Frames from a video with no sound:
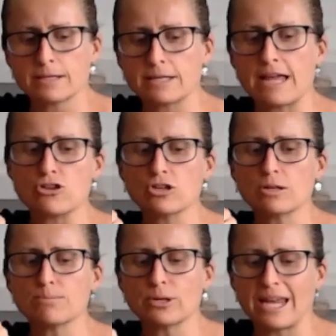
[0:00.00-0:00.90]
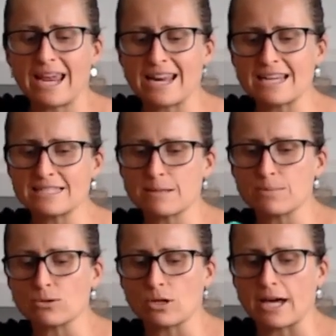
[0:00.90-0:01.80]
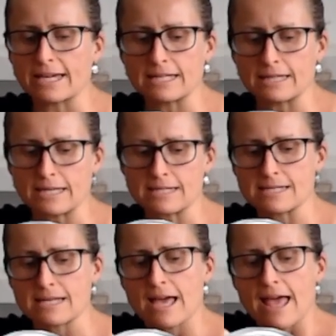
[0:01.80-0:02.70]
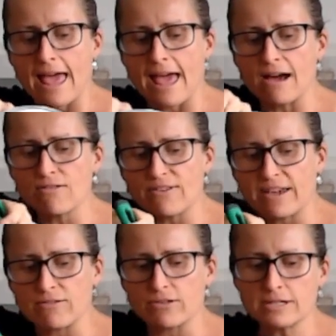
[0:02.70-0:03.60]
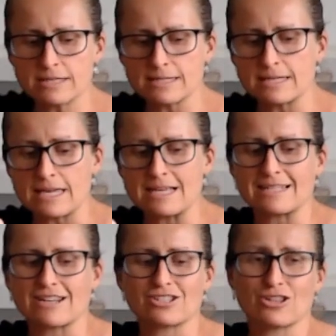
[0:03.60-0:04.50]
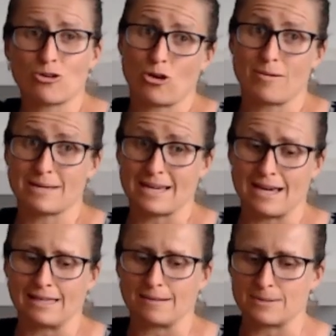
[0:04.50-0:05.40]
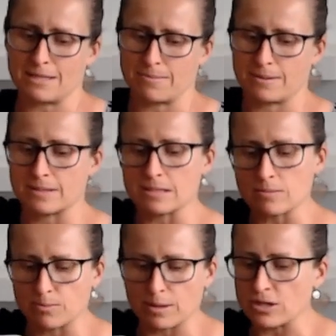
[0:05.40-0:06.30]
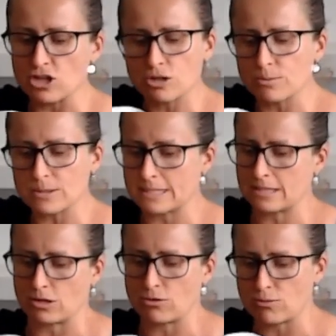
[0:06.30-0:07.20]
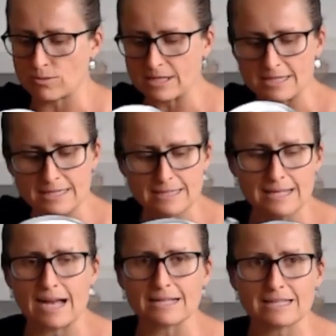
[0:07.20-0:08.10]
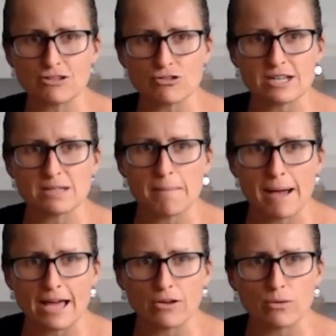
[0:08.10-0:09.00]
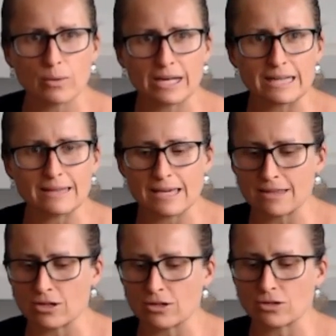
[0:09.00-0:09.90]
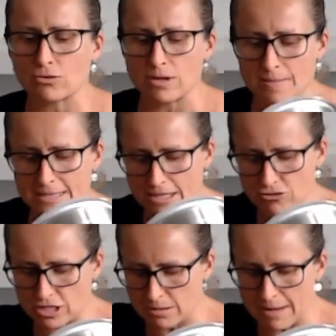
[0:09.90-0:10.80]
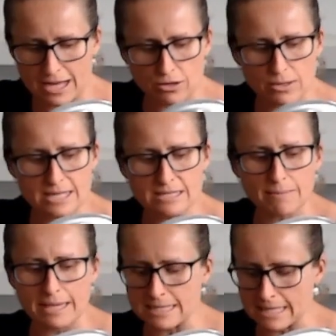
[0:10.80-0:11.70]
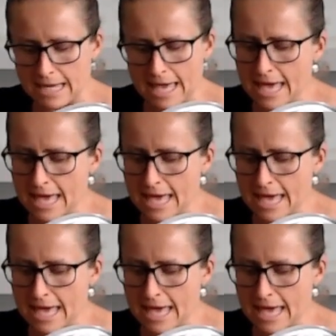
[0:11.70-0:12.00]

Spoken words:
Now, you can put any dip you like in this. Our favorites is actually the herb and garlic dip, but you can put the sun-dried tomato one in there, the creamy sun-dried tomato. It's amazing.